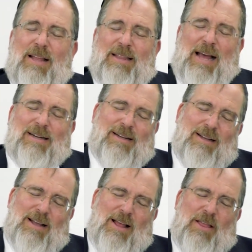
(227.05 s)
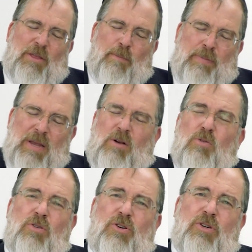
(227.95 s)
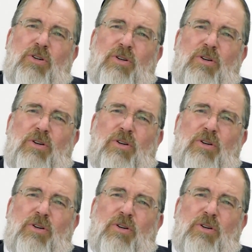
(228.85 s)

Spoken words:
that the bikush,